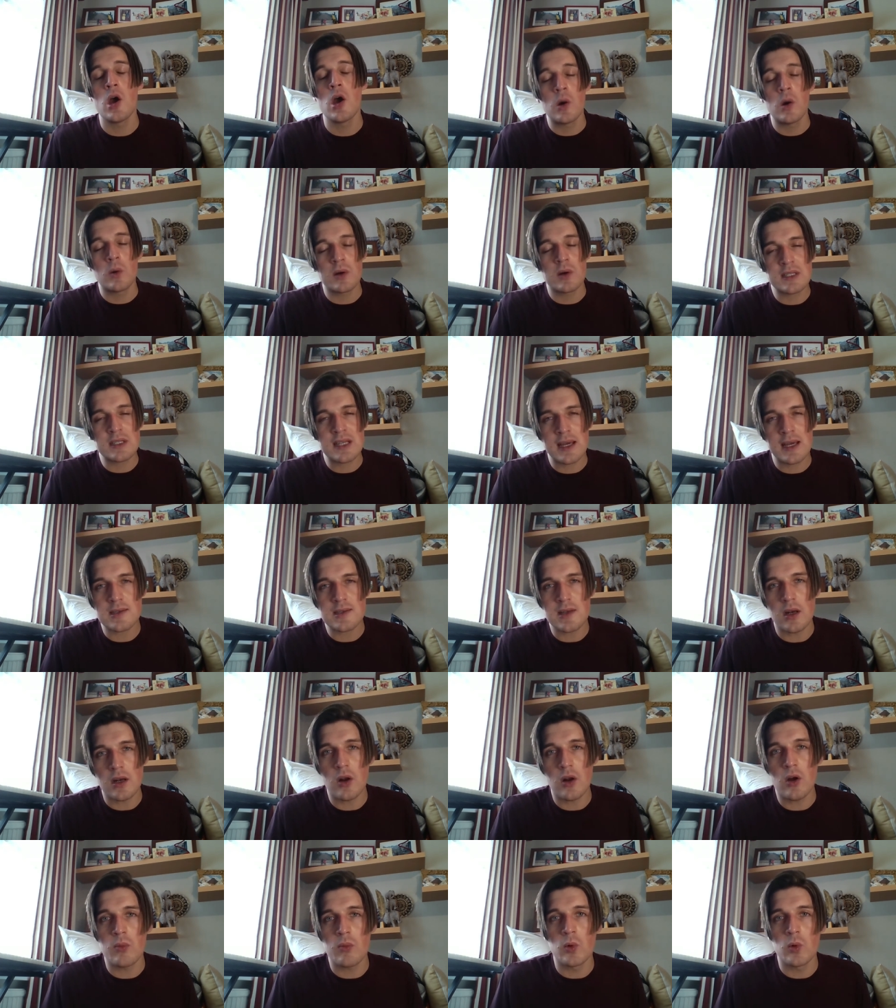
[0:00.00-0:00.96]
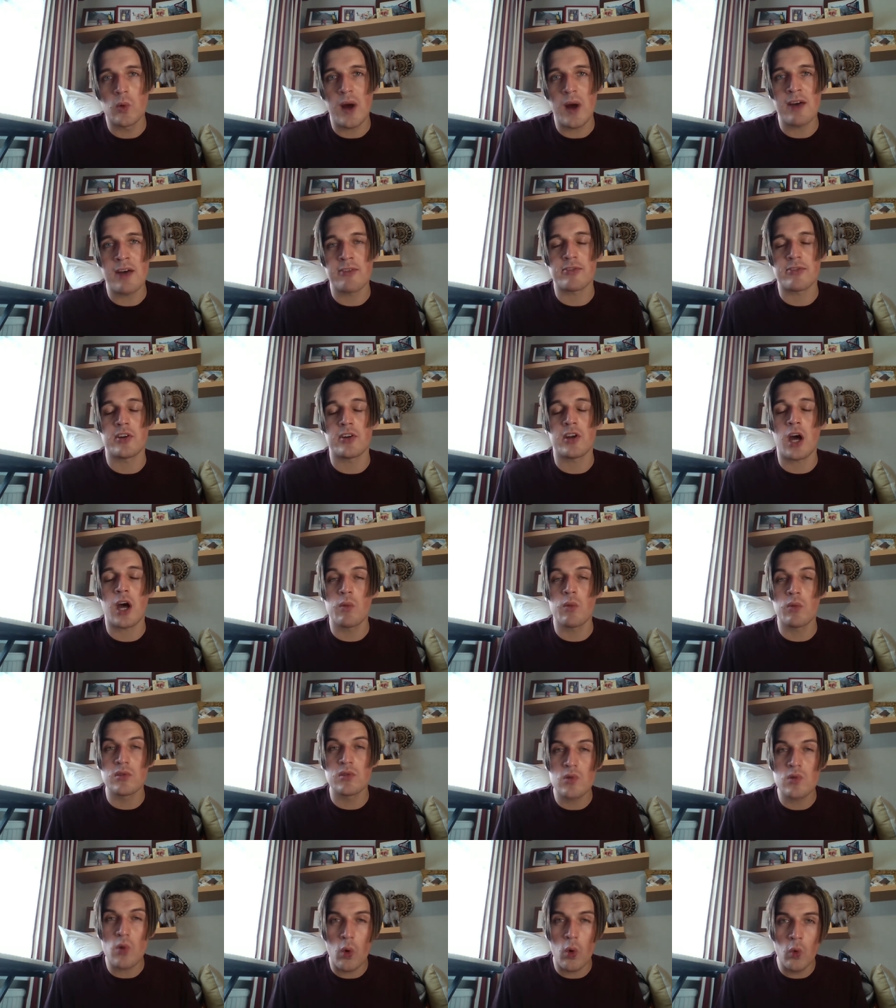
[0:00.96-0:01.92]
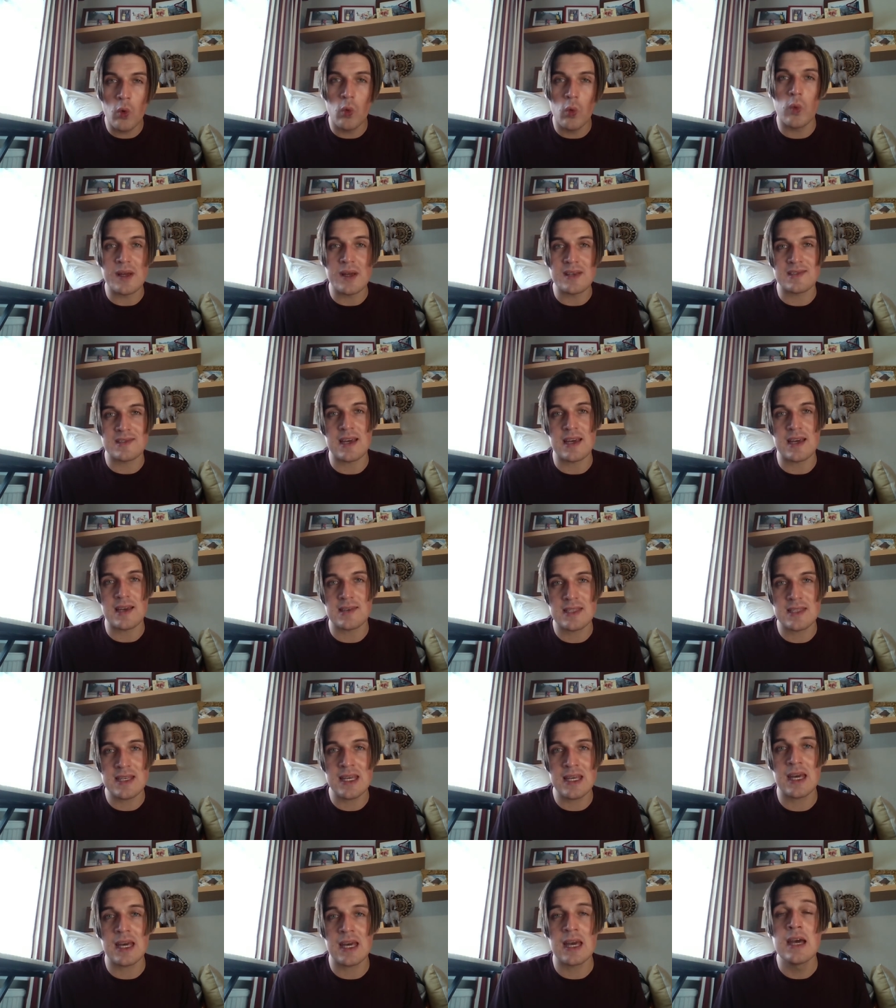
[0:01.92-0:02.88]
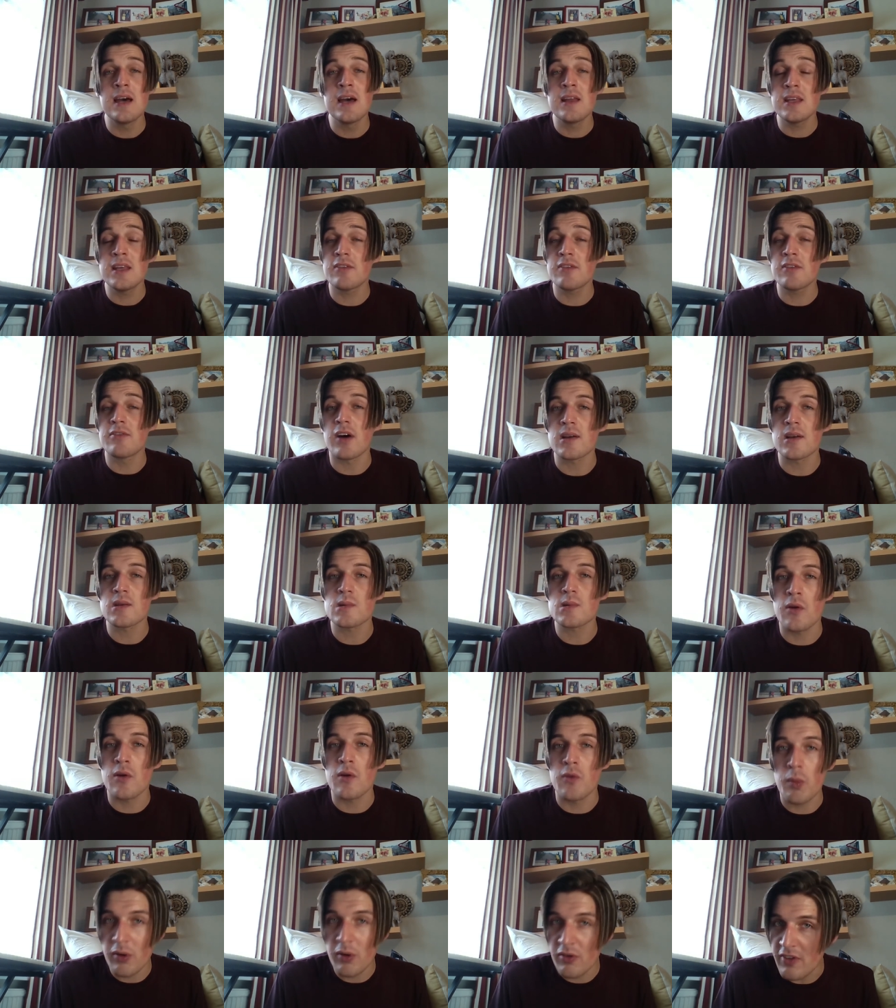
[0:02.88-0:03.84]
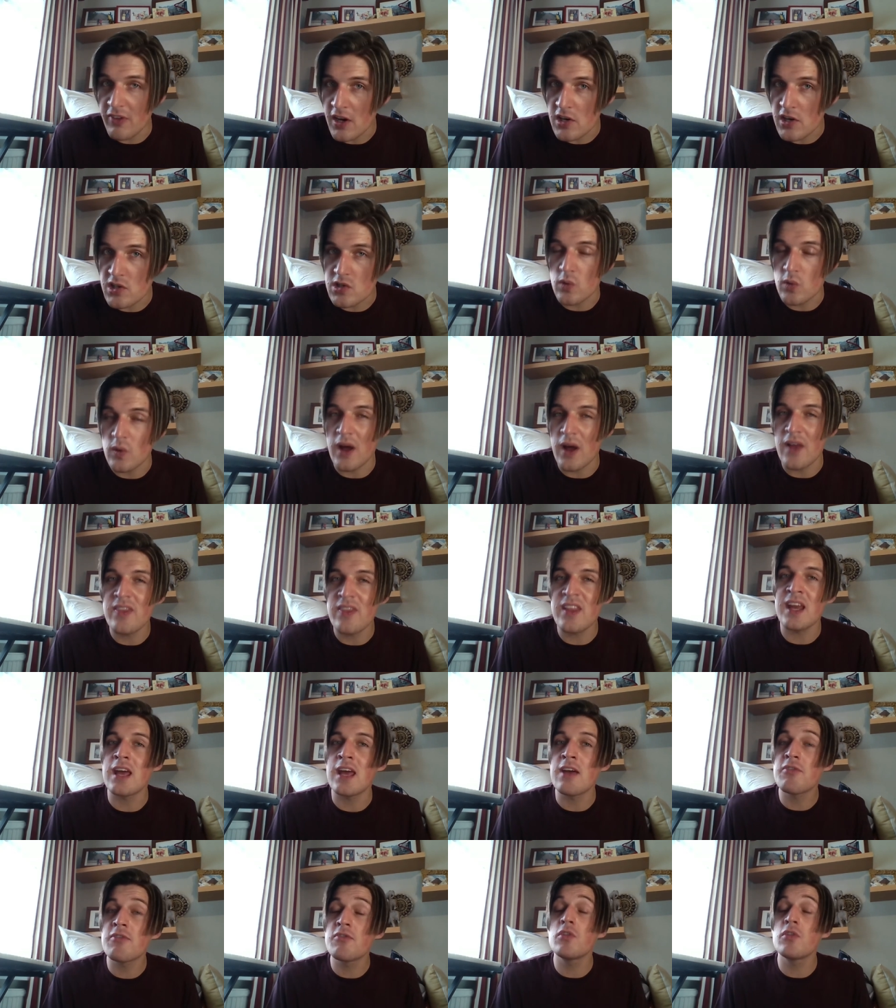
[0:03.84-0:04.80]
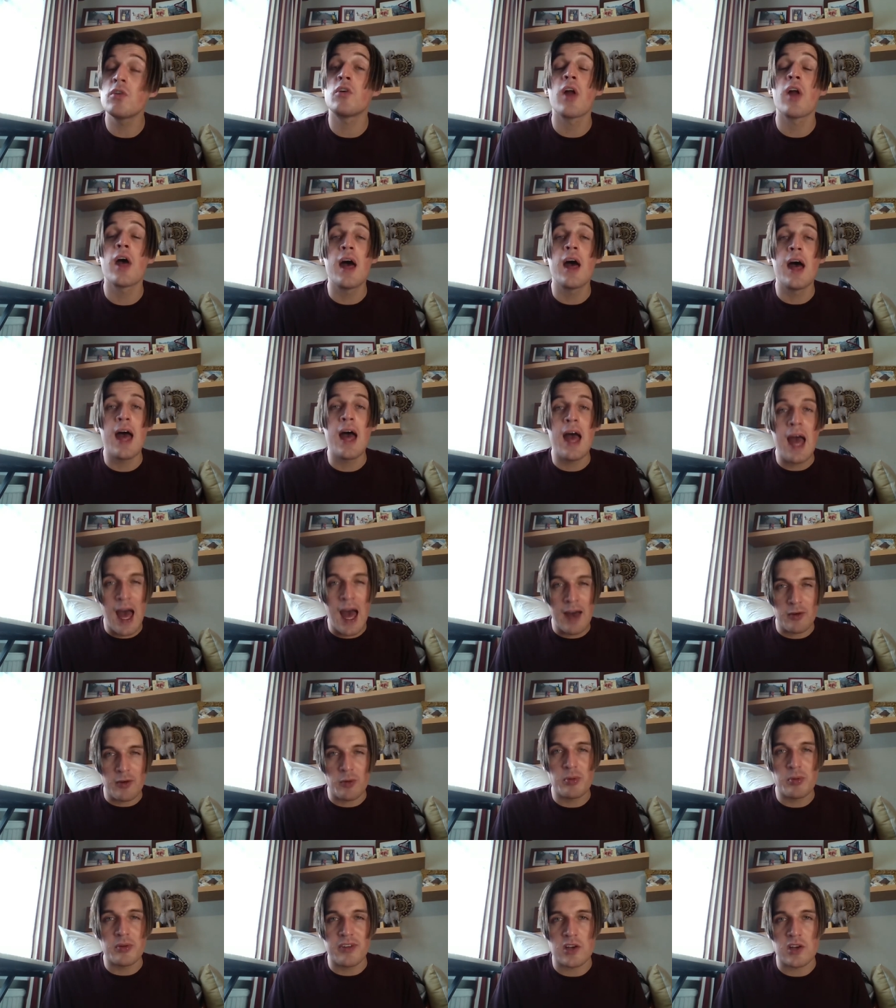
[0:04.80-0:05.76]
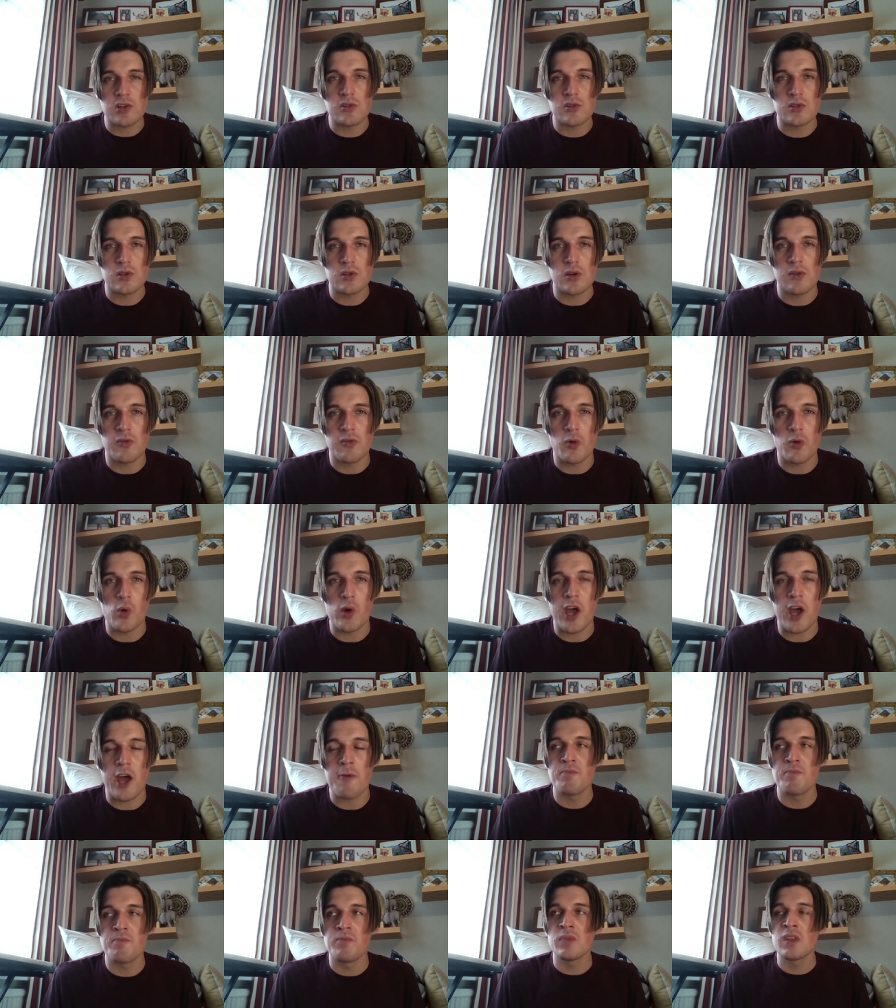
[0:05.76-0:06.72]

where it takes a lot more effort, I would always say seek the advice of a professional, and then if not, have a professional do it for you.